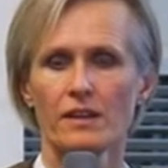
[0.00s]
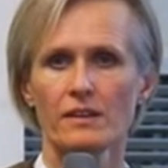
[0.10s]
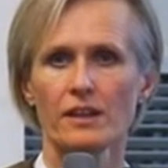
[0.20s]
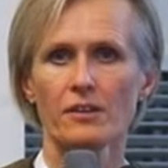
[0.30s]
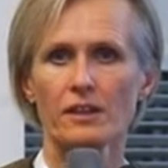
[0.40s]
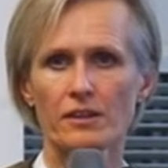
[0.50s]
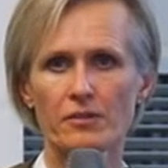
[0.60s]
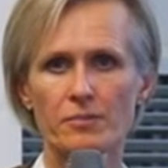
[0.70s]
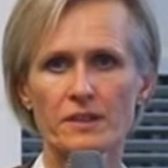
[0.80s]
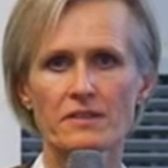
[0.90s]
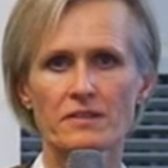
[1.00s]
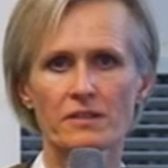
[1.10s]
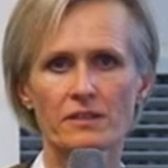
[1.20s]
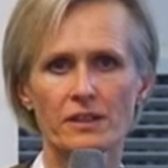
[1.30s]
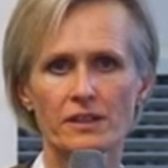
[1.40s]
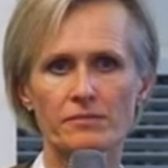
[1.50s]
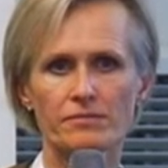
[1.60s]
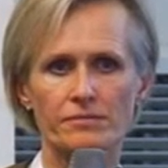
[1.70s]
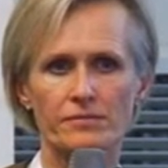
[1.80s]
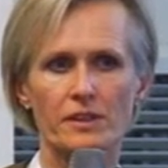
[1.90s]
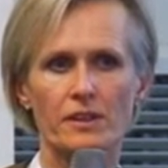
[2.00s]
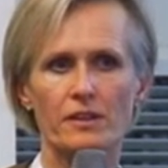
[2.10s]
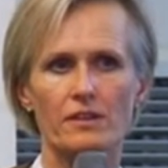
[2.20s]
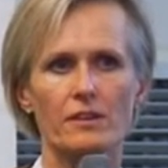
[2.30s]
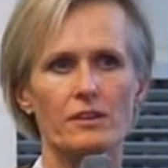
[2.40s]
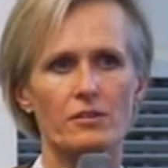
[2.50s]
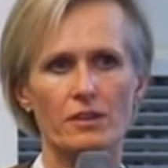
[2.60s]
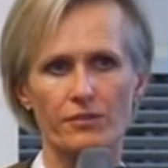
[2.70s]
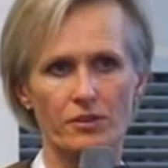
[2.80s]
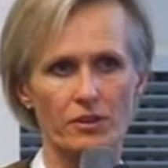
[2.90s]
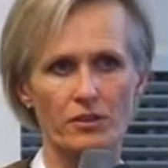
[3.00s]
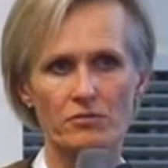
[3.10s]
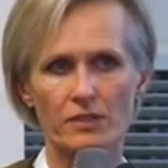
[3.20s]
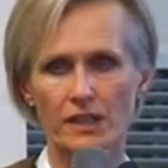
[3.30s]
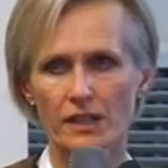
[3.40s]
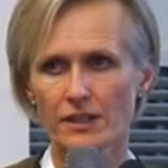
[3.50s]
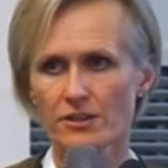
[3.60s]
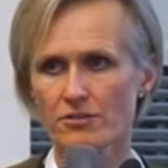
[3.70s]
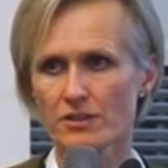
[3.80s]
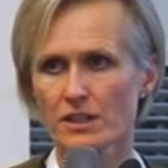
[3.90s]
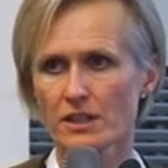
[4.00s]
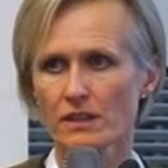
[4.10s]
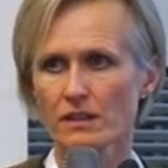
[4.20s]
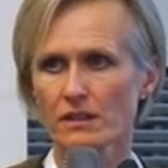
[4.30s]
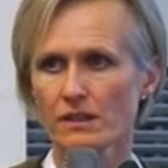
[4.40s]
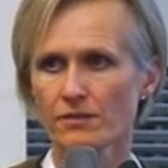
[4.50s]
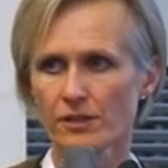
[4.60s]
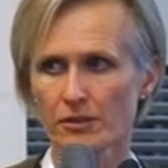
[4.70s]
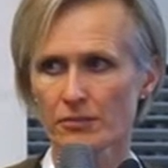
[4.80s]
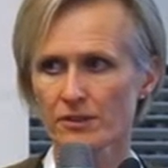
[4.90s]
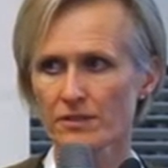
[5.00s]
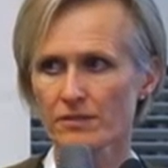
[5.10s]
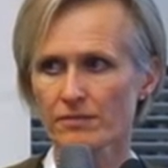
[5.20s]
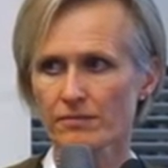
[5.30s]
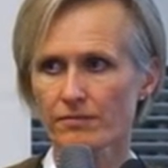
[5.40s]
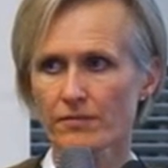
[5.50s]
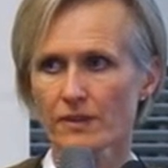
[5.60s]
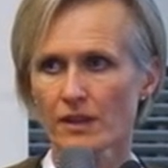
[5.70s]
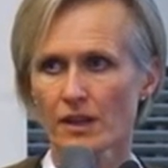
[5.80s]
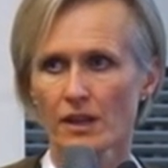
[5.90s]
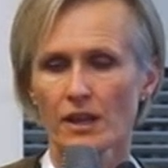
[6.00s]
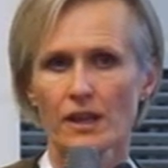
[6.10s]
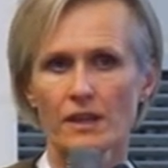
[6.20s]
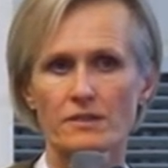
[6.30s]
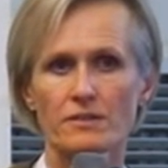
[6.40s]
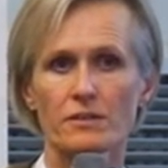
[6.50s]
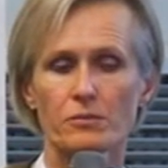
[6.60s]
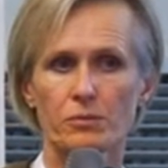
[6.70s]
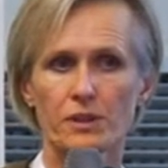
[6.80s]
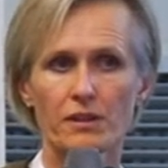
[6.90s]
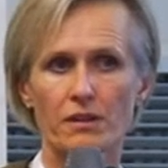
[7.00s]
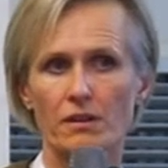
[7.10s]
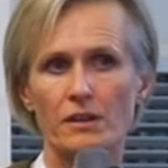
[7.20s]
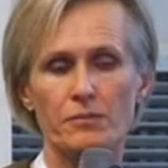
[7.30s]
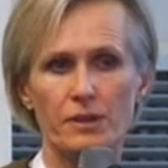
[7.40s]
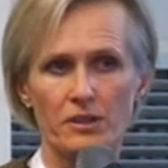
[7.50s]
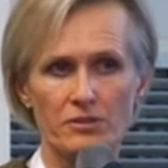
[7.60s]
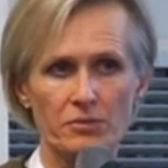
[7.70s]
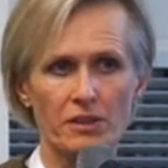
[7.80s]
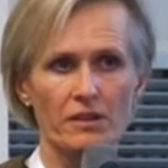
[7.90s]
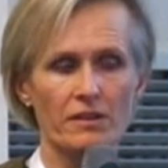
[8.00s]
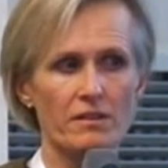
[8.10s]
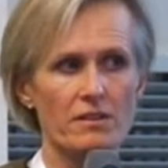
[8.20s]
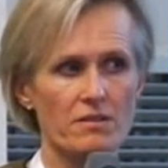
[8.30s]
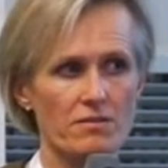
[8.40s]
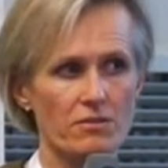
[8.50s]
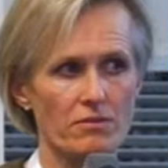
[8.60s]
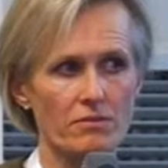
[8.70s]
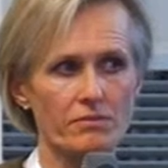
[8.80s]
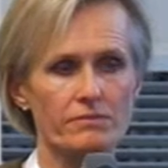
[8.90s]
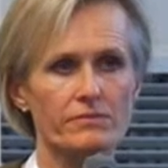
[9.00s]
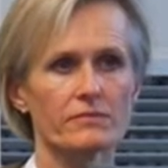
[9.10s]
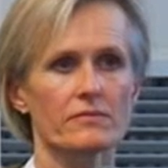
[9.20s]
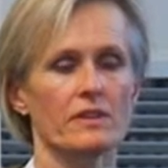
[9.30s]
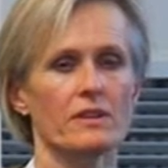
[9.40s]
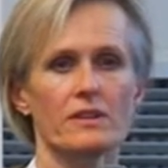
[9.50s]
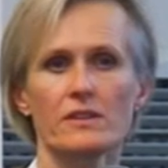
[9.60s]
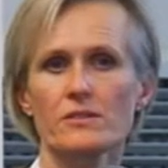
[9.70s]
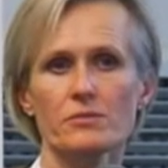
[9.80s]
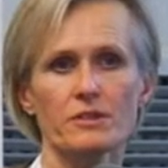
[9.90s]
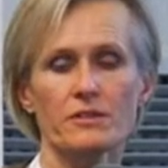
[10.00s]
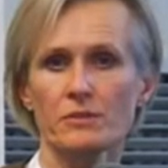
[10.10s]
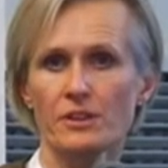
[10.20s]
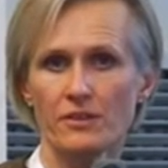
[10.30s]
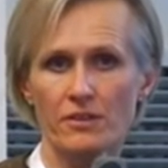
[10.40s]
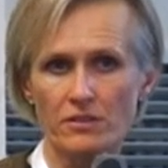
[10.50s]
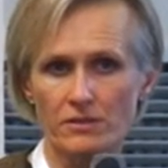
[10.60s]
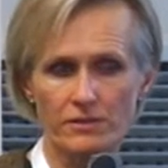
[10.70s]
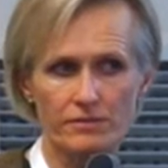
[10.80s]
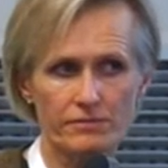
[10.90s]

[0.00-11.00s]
Now, here in Macedonia, you have your own regulatory environment, and we are in Belgium, we are in the EU. Switzerland, we're not.